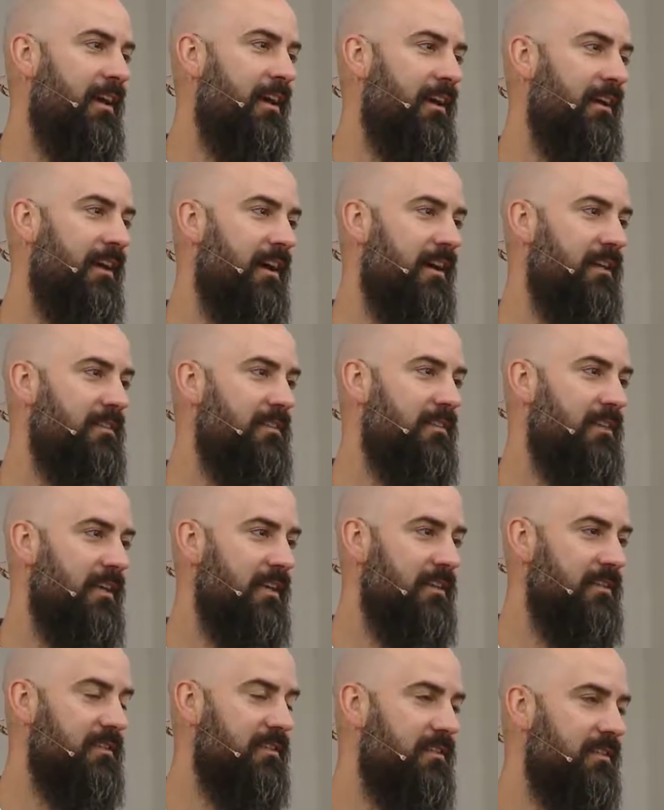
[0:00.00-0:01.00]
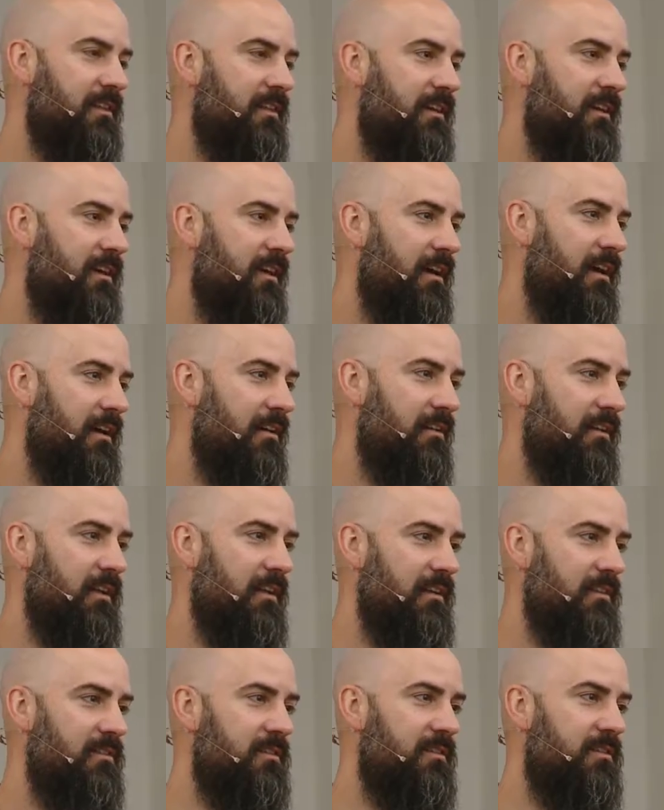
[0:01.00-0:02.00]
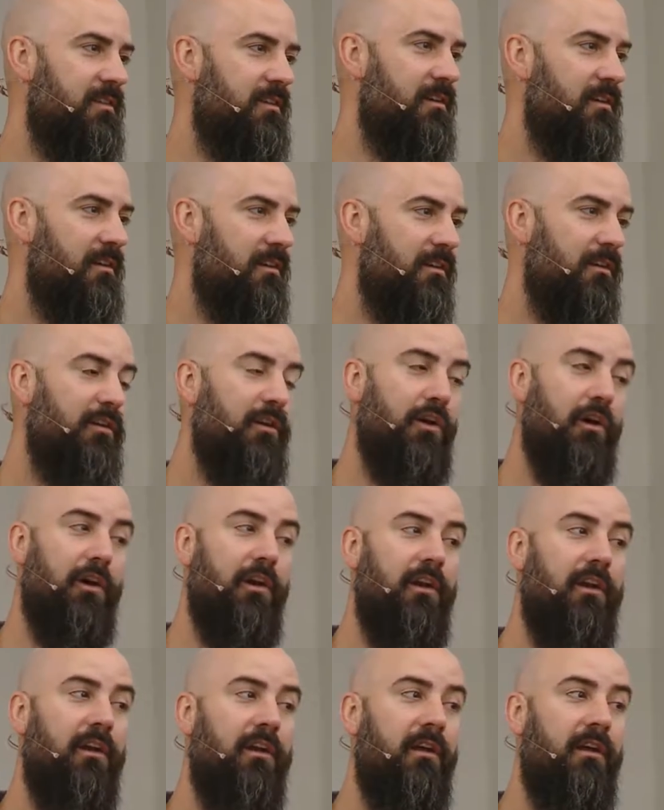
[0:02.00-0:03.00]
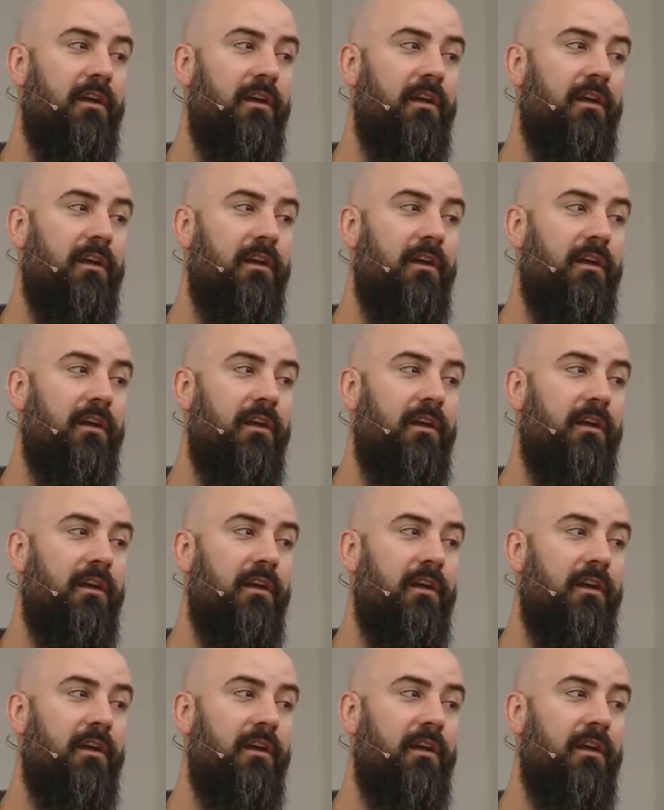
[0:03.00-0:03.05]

And God sees uh, that it's good.